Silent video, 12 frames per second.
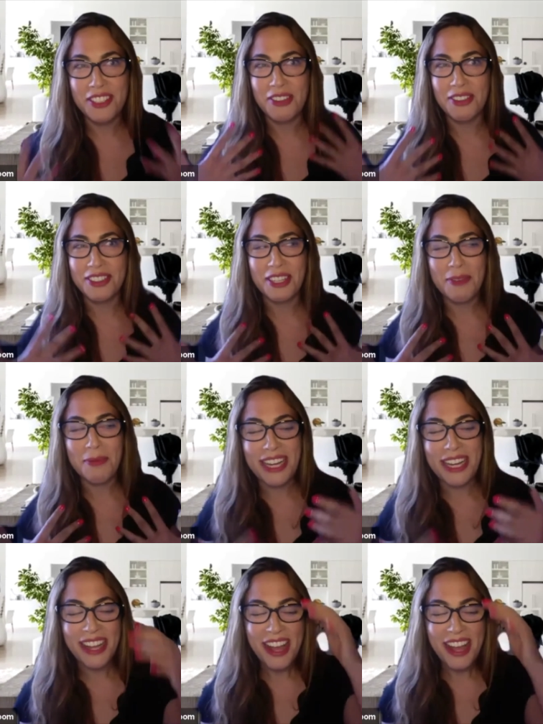joke's on
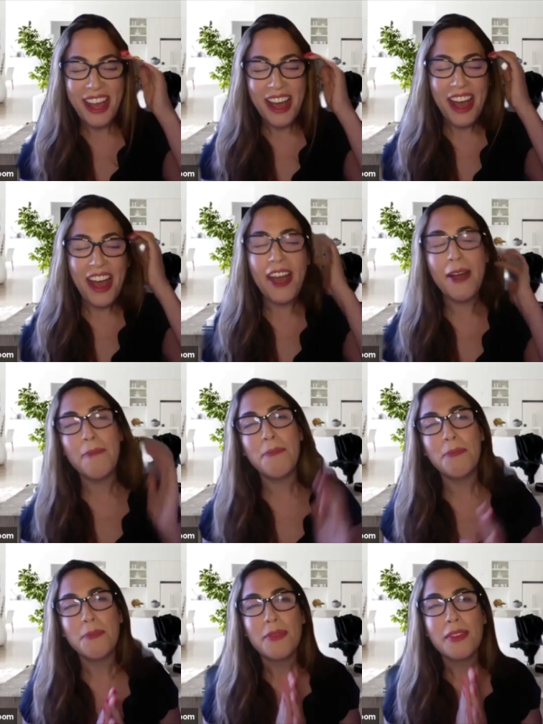me.
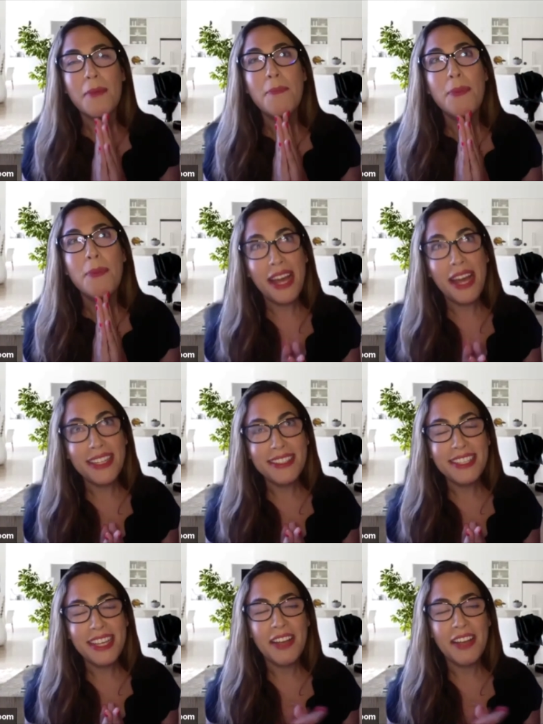Um, but
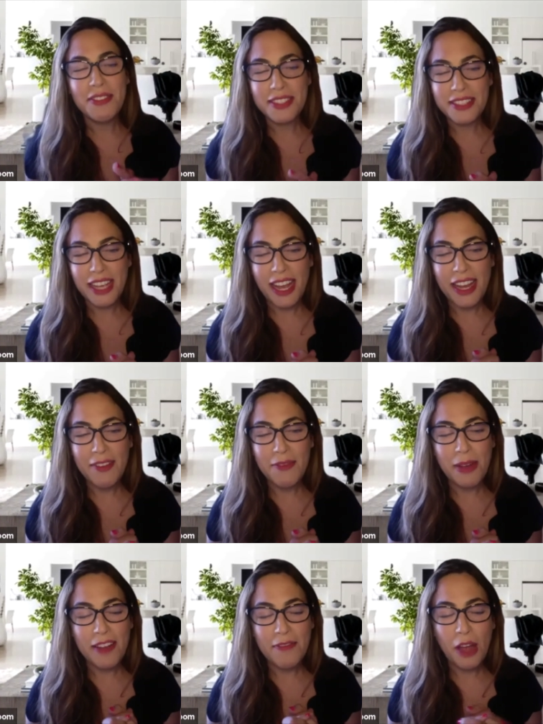I've, I've,
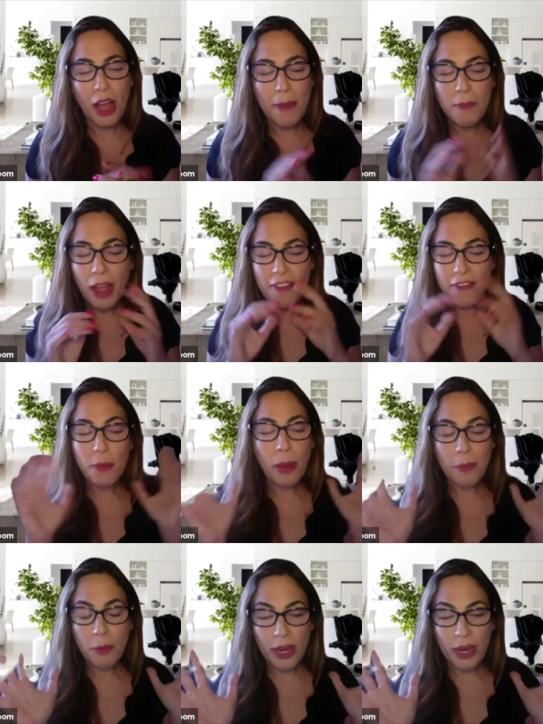I've, I'm, I've,
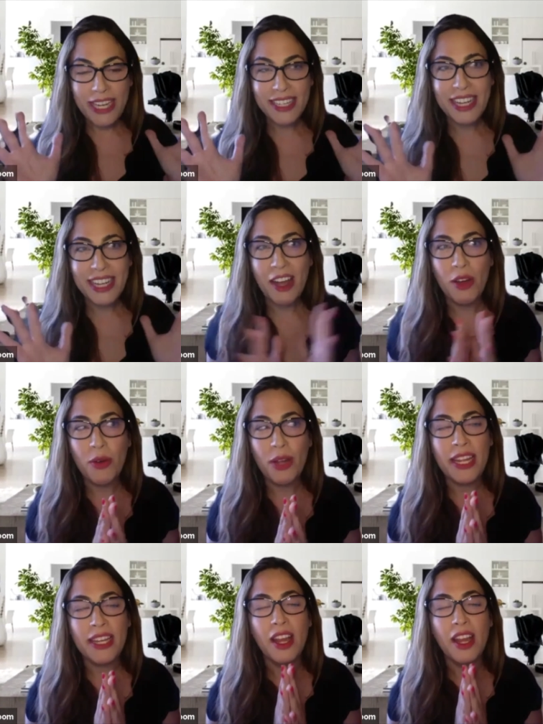I'm awakened now,
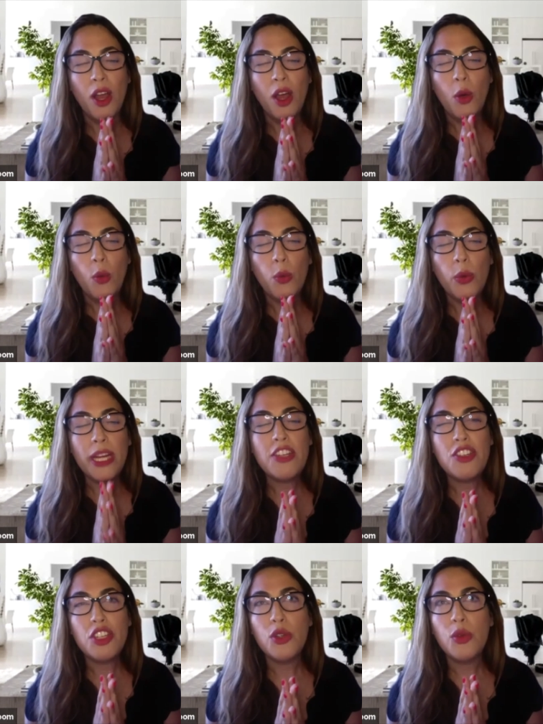and we
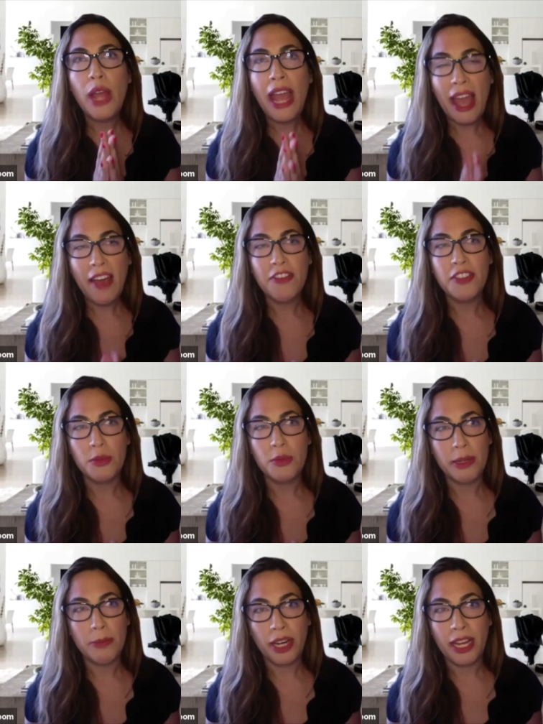do have to
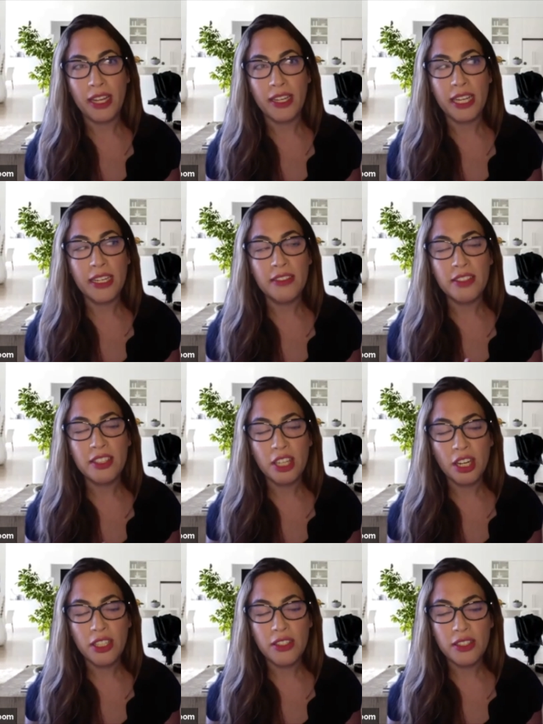rebrand. And it
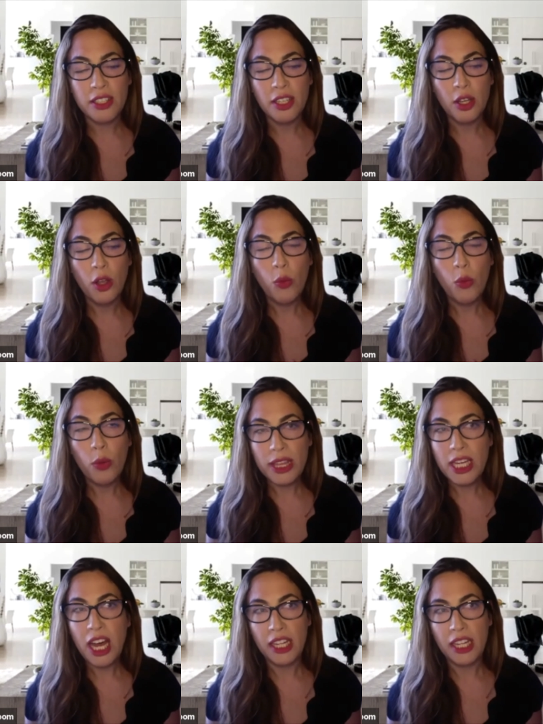starts with
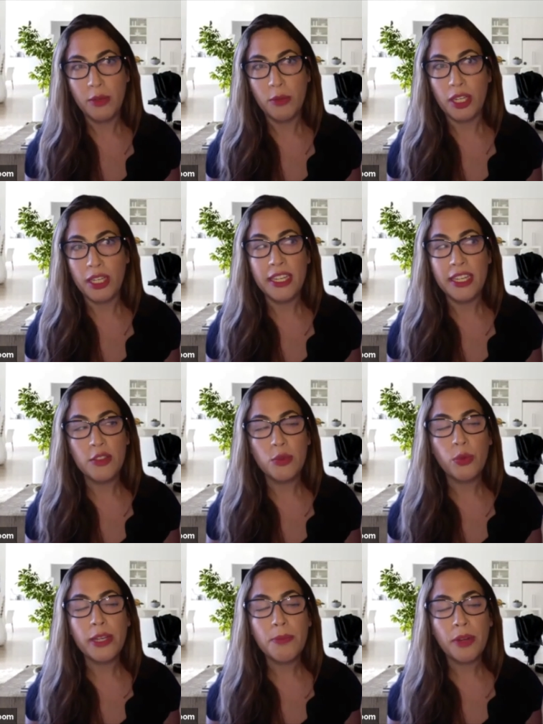Hollywood and it's
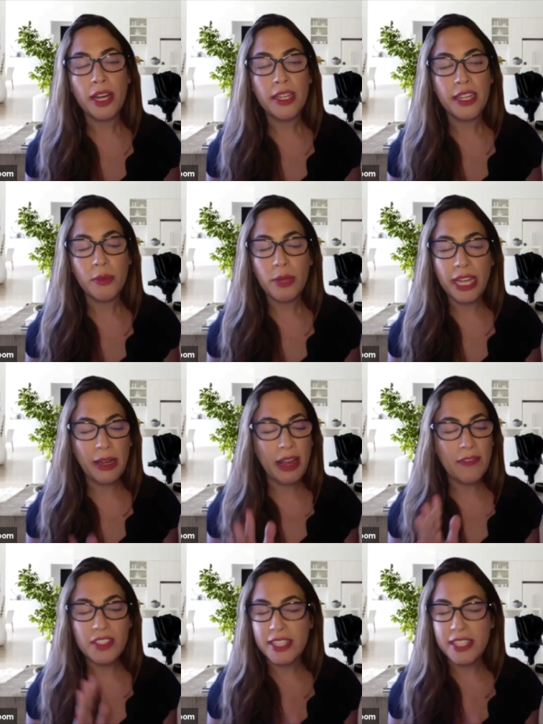rebranding. We
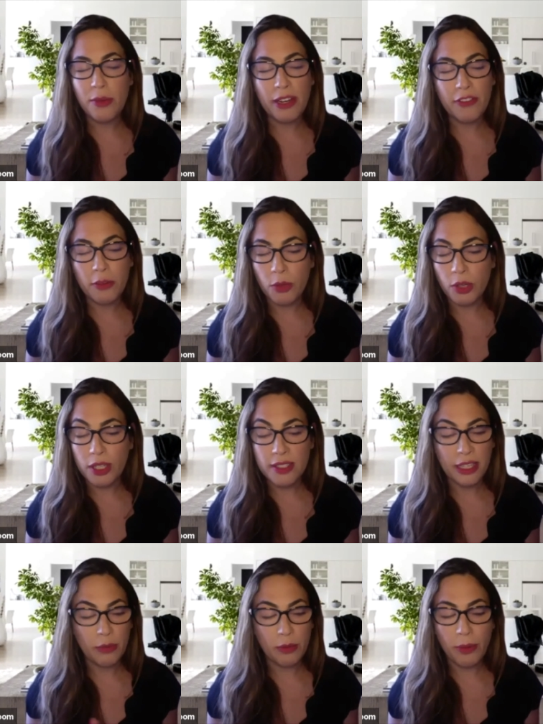have to stay away from words
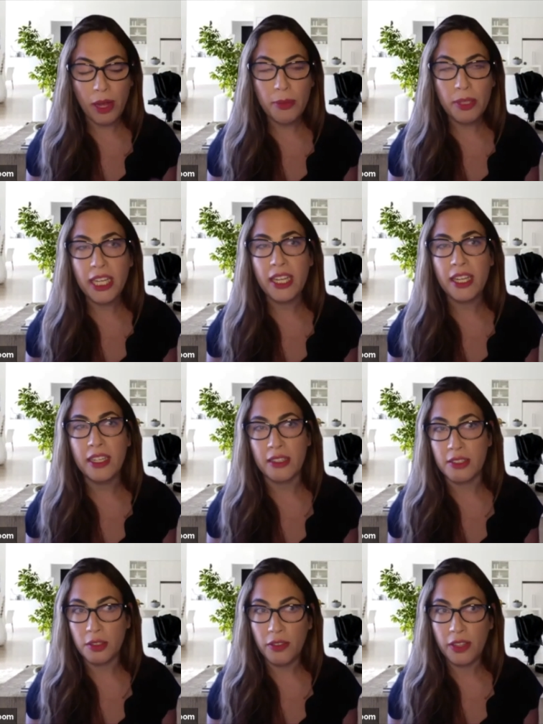like Republican,
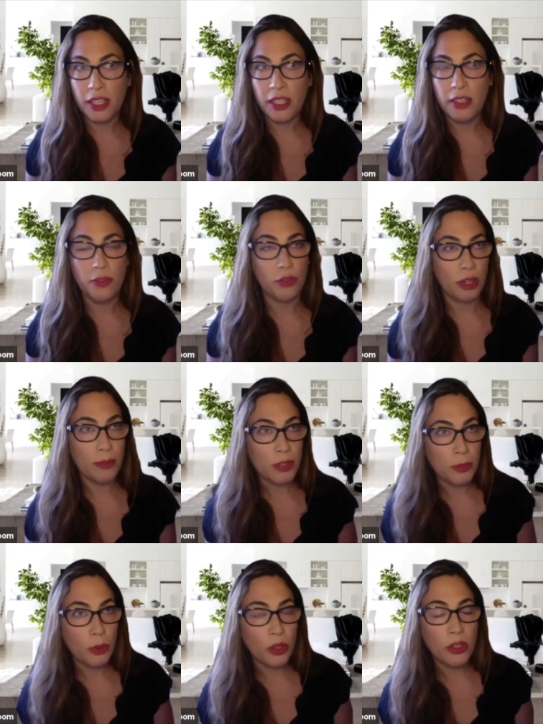conservative, Trump
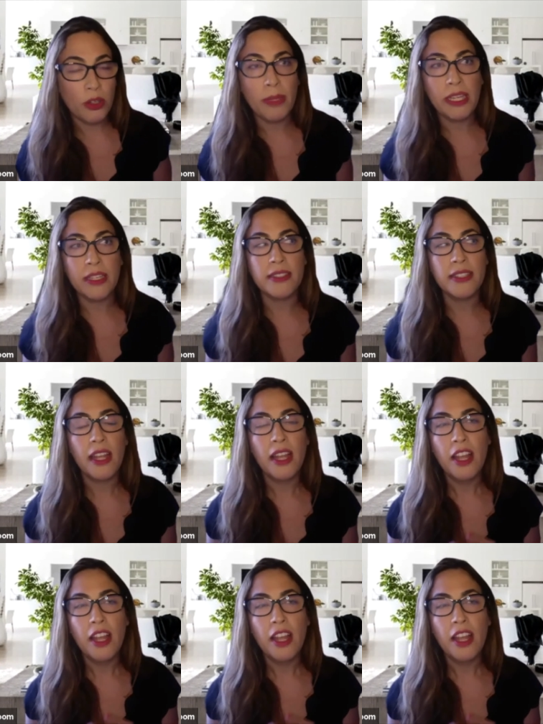supporter, because